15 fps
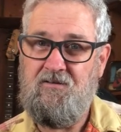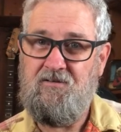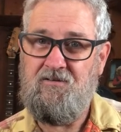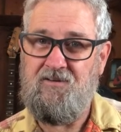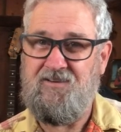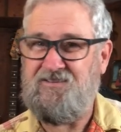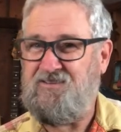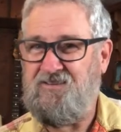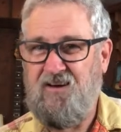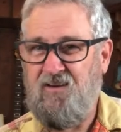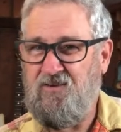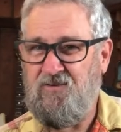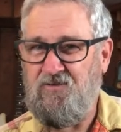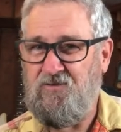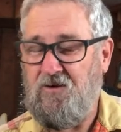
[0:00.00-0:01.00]
it's
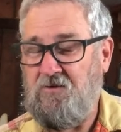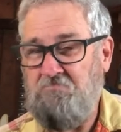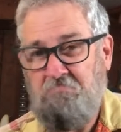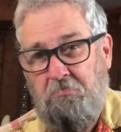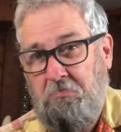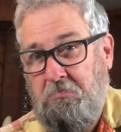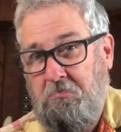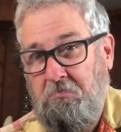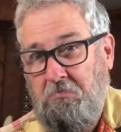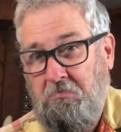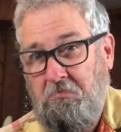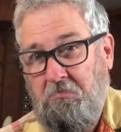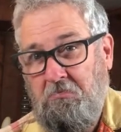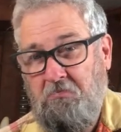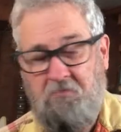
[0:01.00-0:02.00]
another chord.
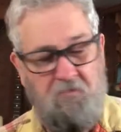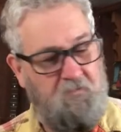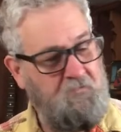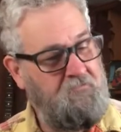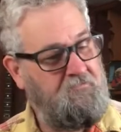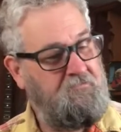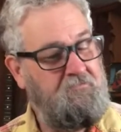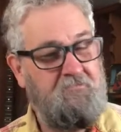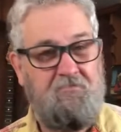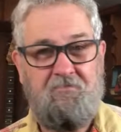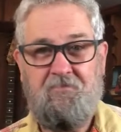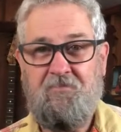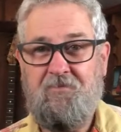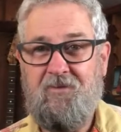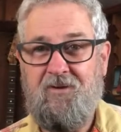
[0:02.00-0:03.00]

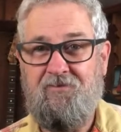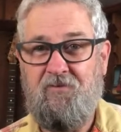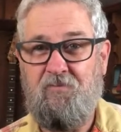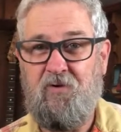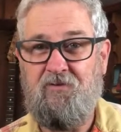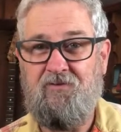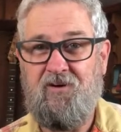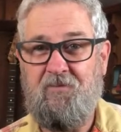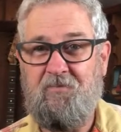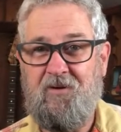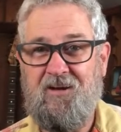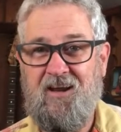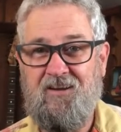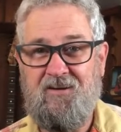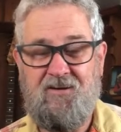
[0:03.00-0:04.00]
If you move it up
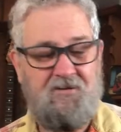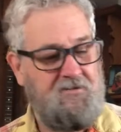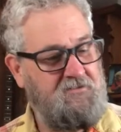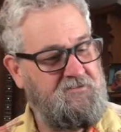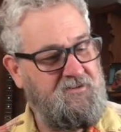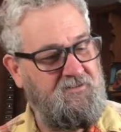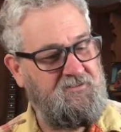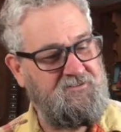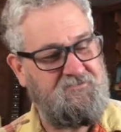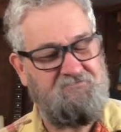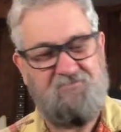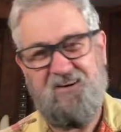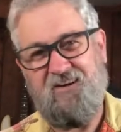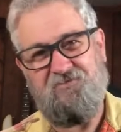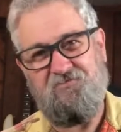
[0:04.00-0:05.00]
another, so
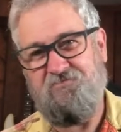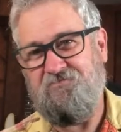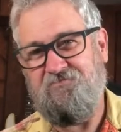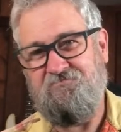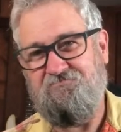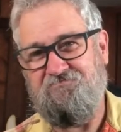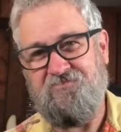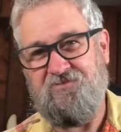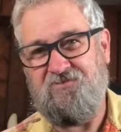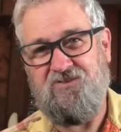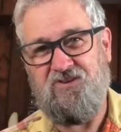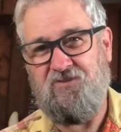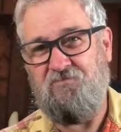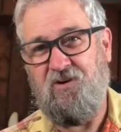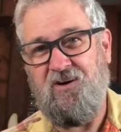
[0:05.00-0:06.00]
F,
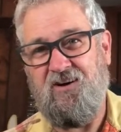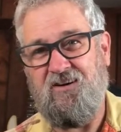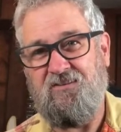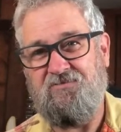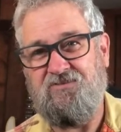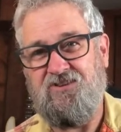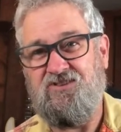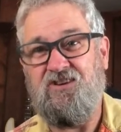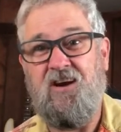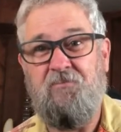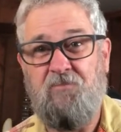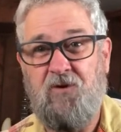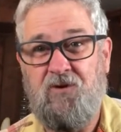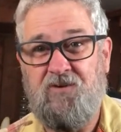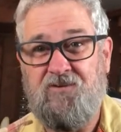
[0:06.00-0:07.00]
G minor, G sharp
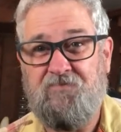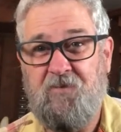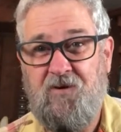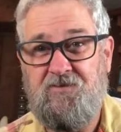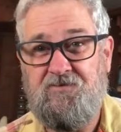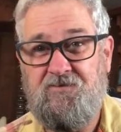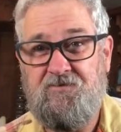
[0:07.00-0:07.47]
minor I suppose,